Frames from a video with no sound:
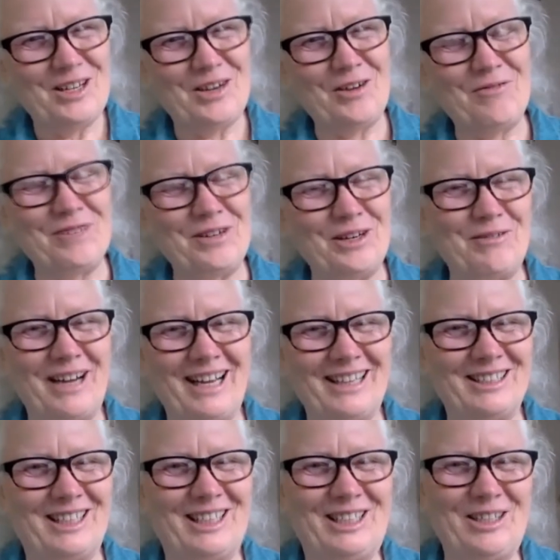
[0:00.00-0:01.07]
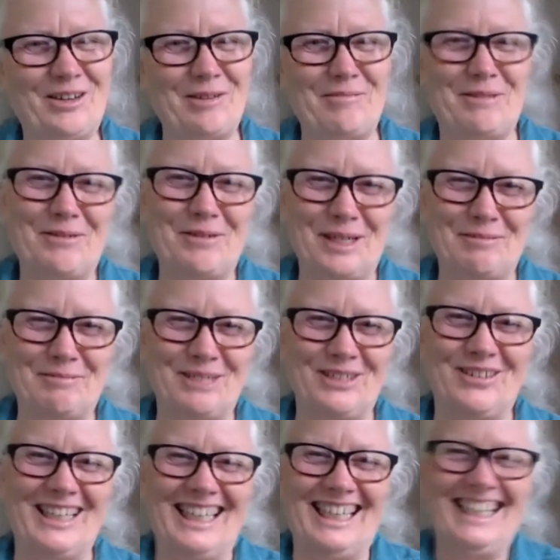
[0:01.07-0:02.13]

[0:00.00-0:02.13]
goofing around, showing me what I'm doing.